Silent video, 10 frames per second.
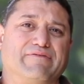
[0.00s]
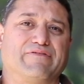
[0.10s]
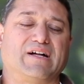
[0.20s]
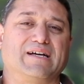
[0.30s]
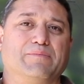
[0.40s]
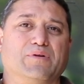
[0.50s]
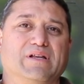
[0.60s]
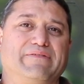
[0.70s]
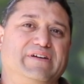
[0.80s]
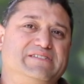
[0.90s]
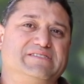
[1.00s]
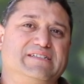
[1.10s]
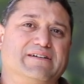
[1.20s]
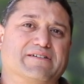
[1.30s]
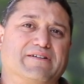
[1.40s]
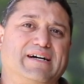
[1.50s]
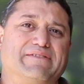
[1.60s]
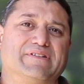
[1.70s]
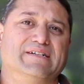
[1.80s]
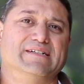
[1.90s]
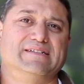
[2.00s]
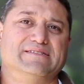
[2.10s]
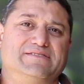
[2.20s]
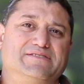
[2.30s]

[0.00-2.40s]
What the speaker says: flyable FHC aircraft.